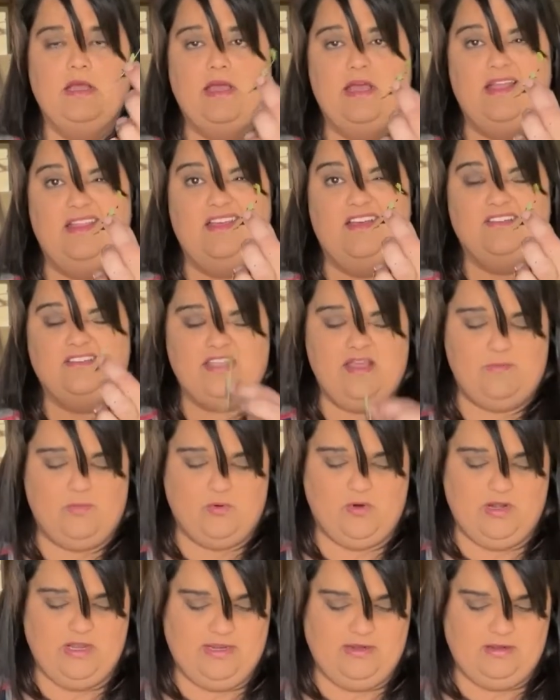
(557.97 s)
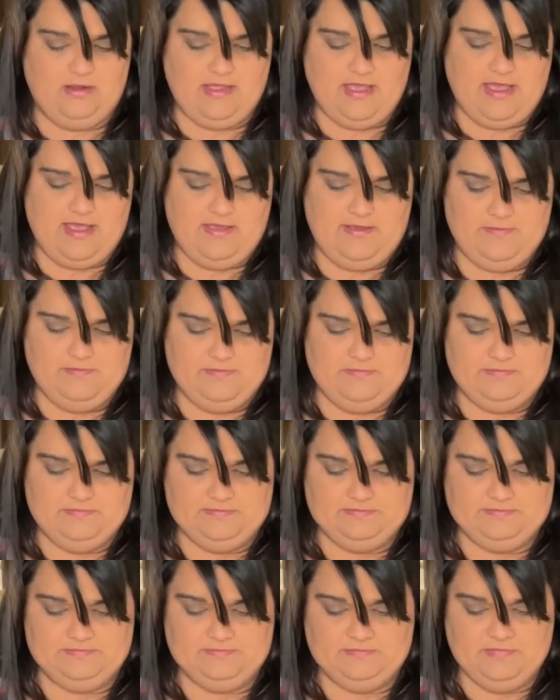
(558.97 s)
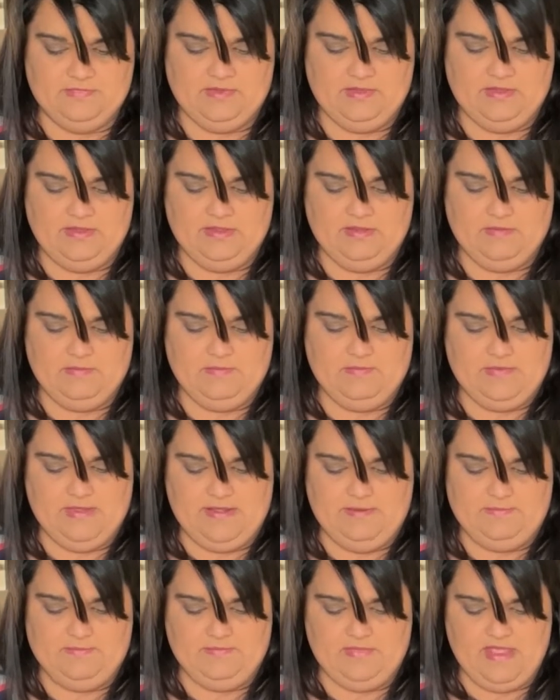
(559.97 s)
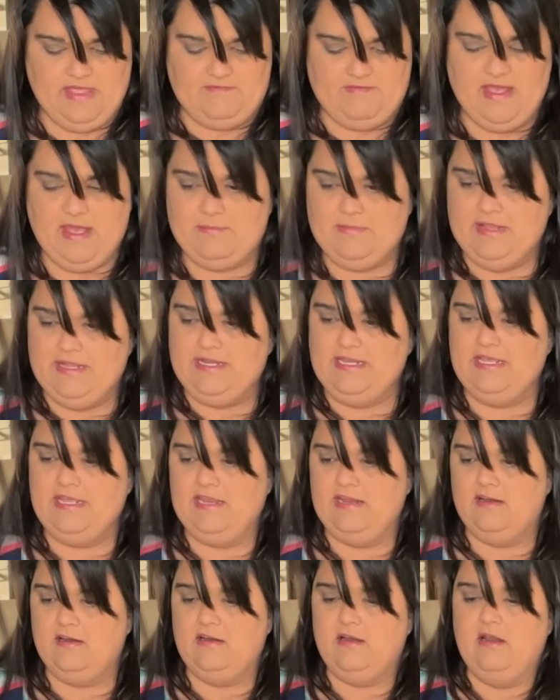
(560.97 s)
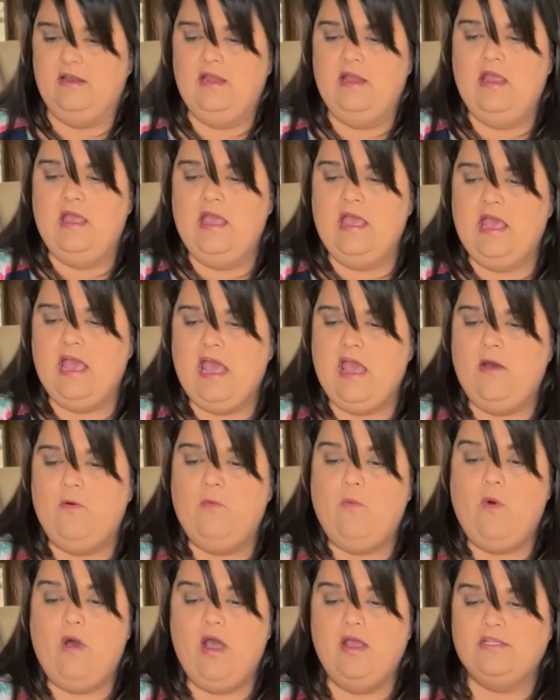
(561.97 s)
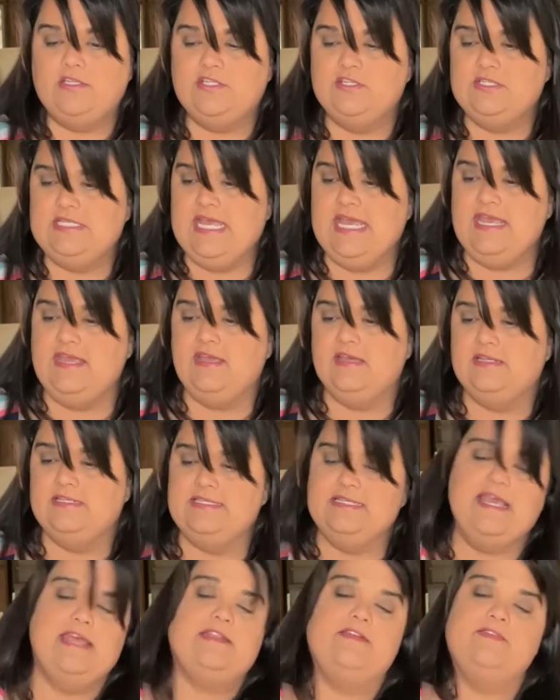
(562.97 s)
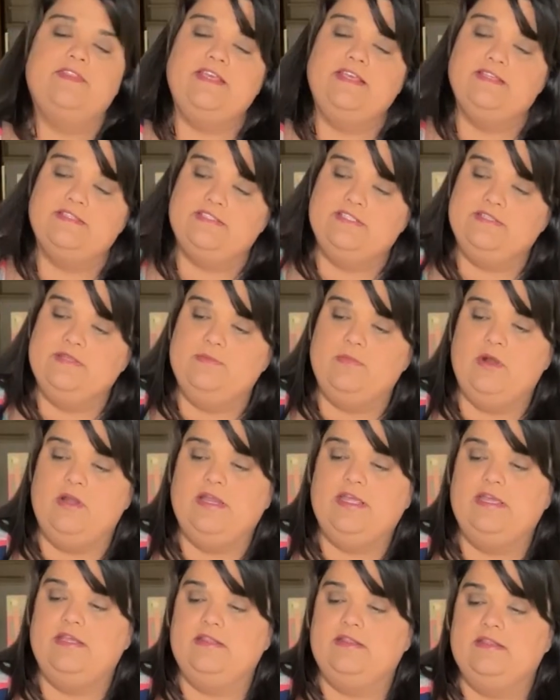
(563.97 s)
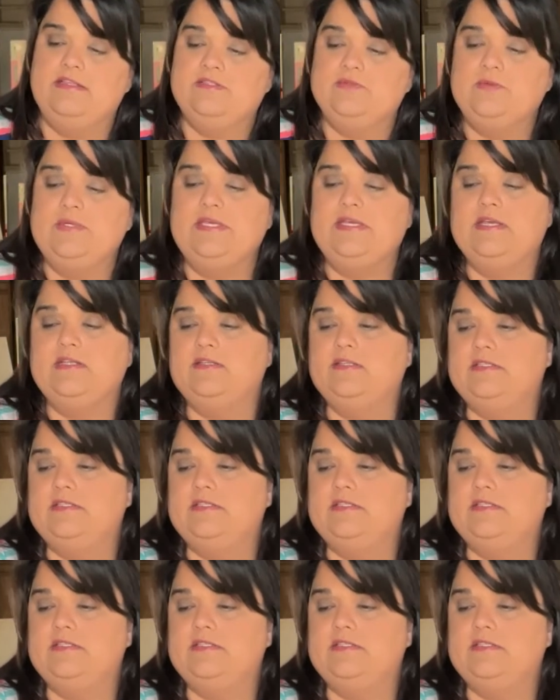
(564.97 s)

I lost that poor little guy. But I've got plenty here. I want to take 10 of these to the market this weekend.